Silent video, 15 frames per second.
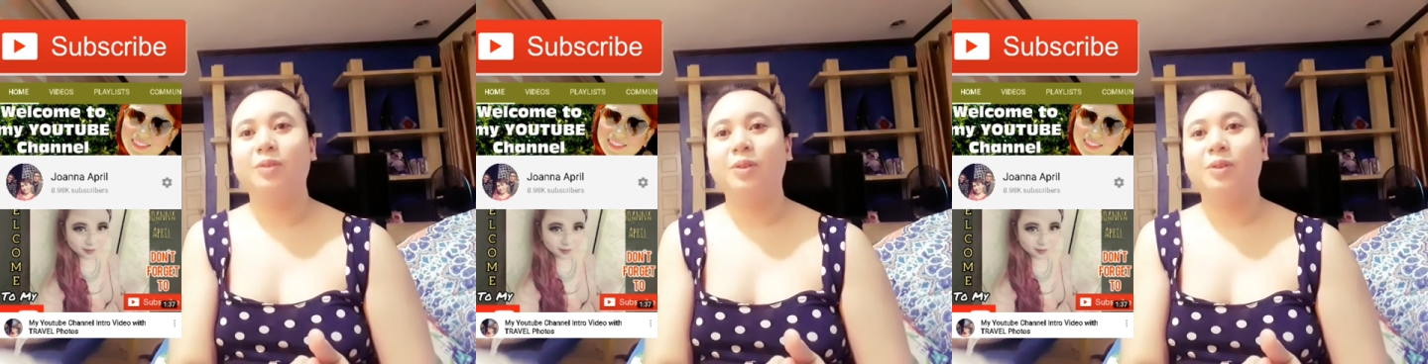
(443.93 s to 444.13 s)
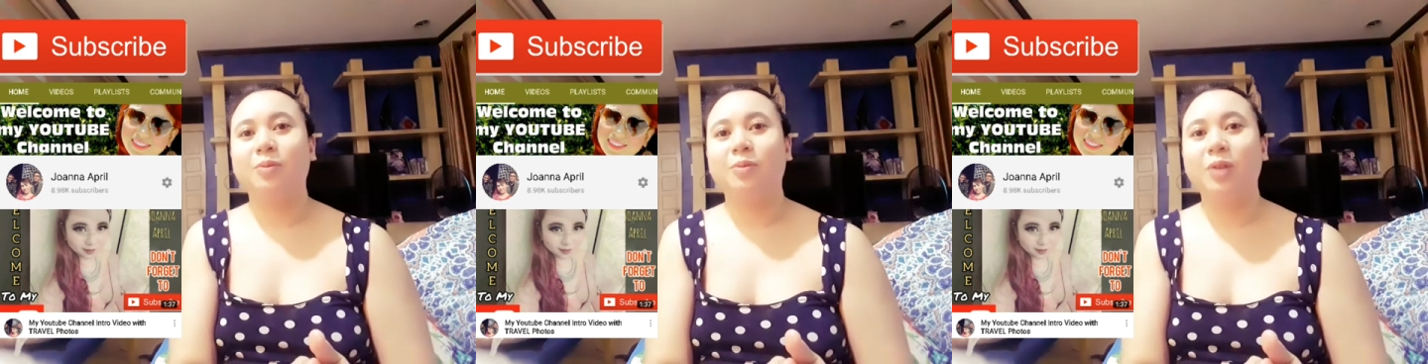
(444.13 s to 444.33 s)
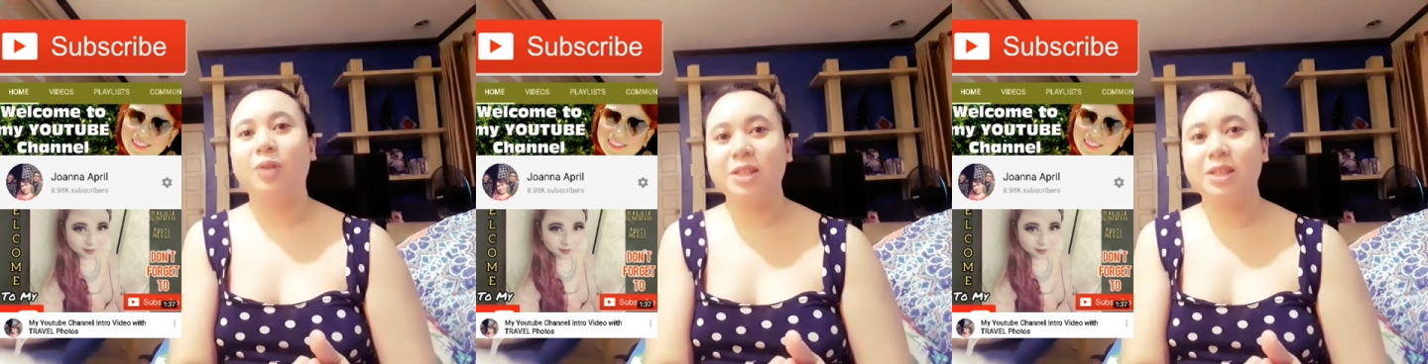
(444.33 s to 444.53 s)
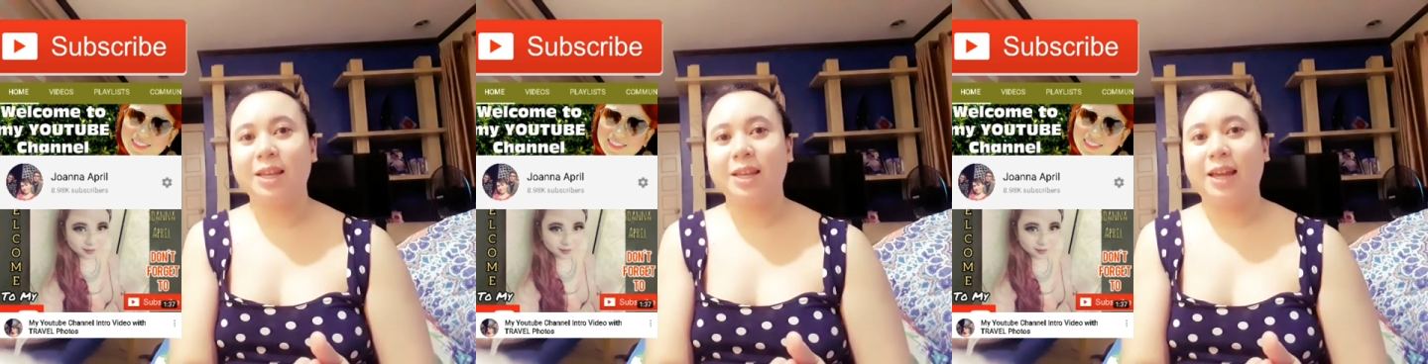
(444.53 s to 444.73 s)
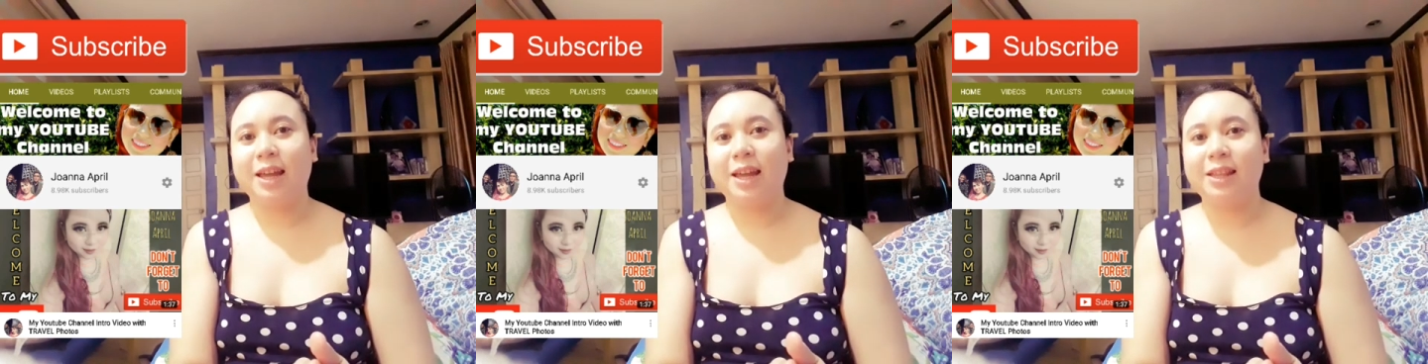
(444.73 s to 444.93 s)
once
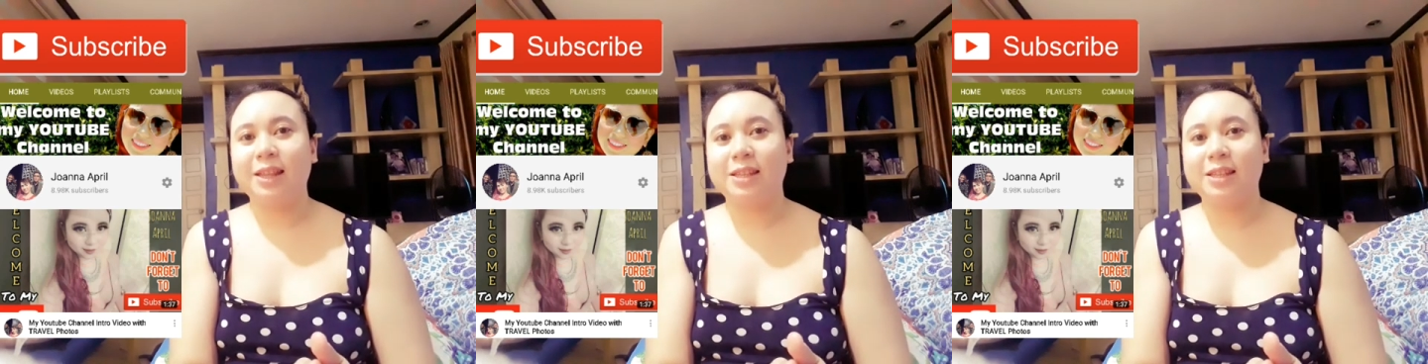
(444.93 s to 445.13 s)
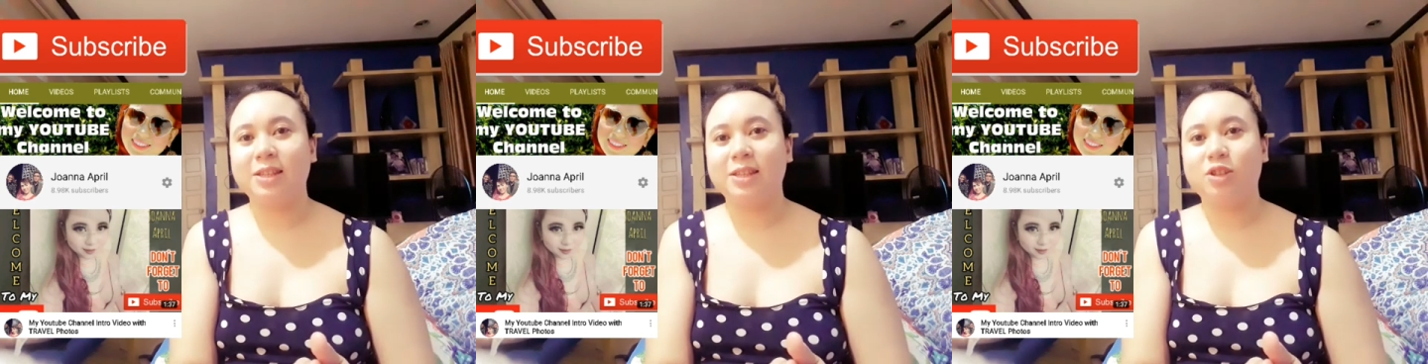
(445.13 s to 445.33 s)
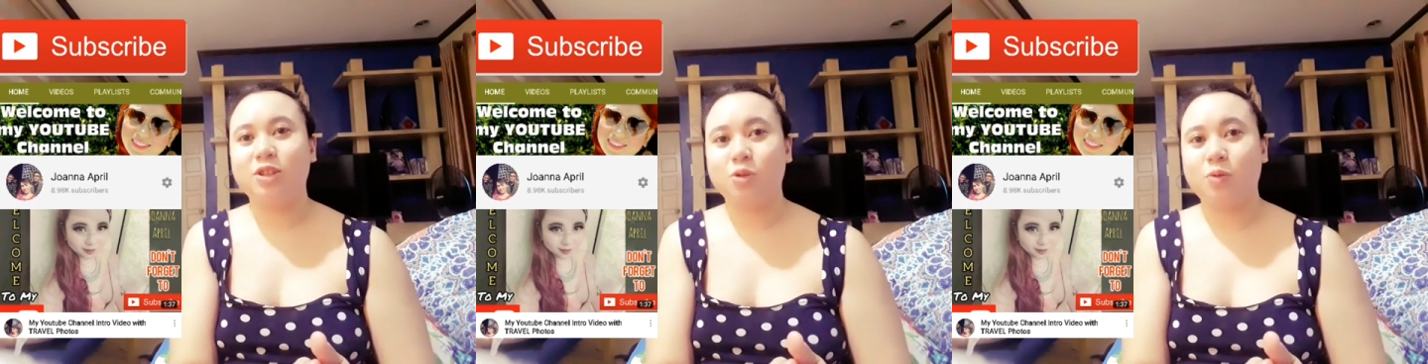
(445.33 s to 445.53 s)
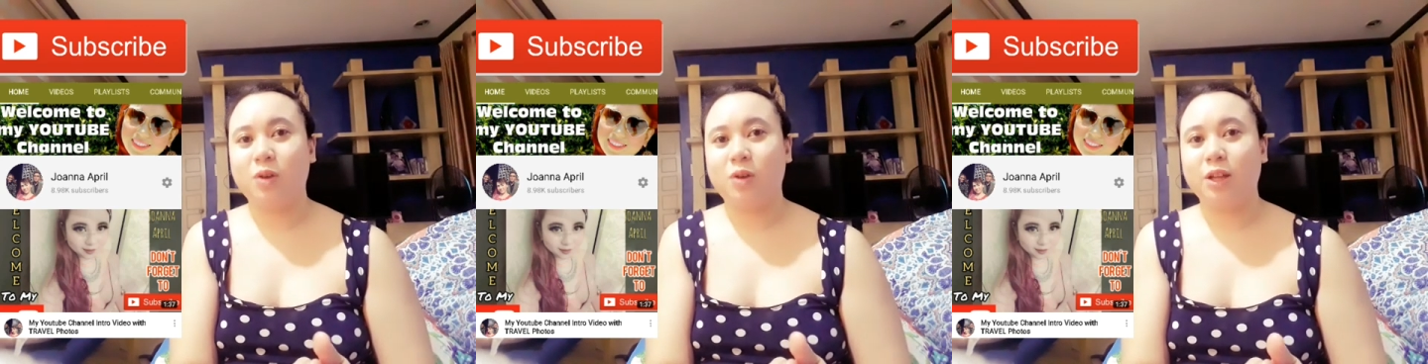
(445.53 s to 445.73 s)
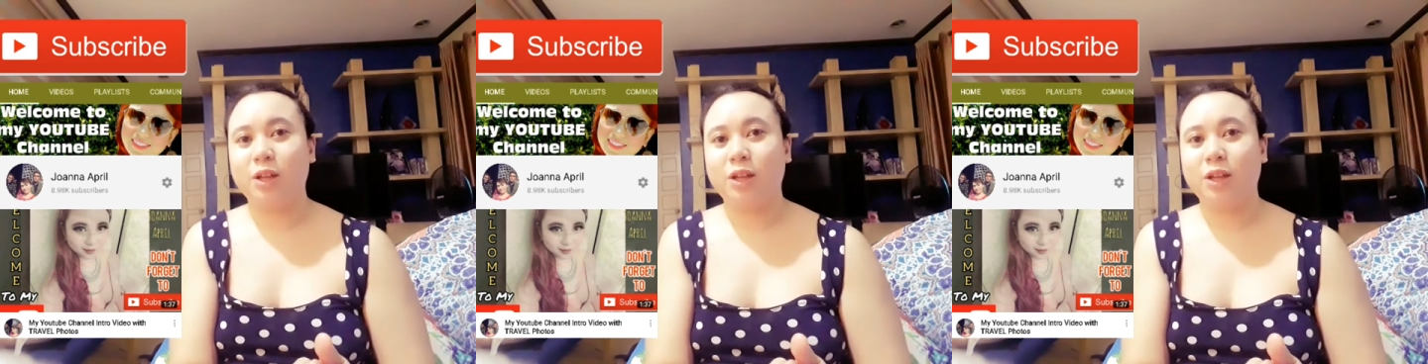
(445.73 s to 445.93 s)
again, this is
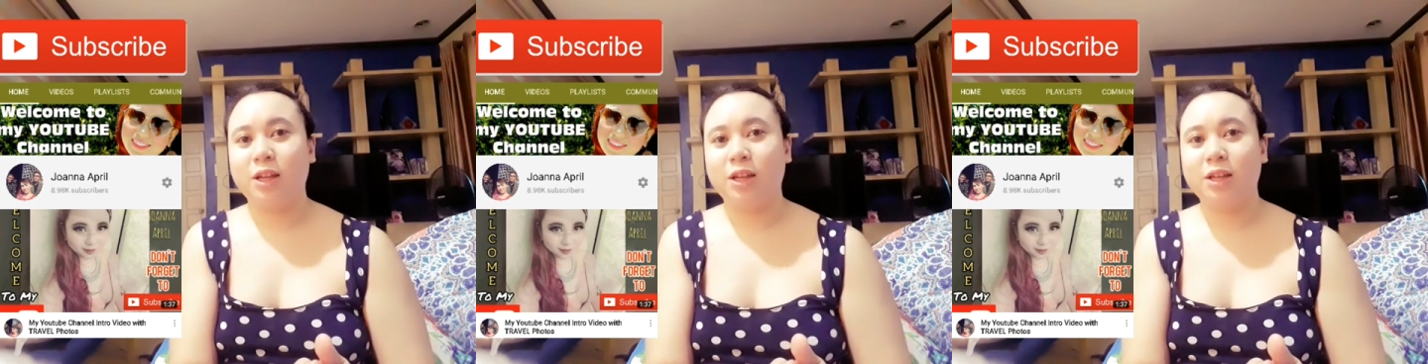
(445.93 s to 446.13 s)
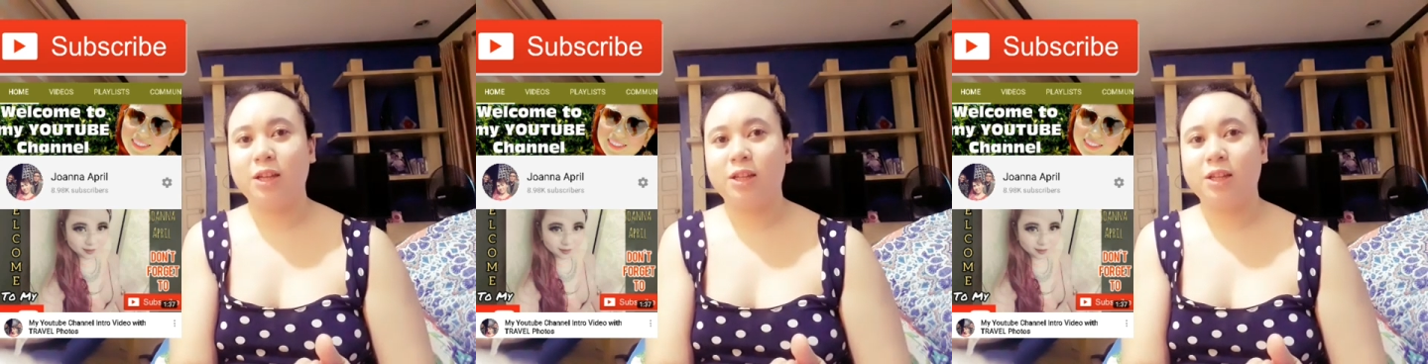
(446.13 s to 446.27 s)
Joanna.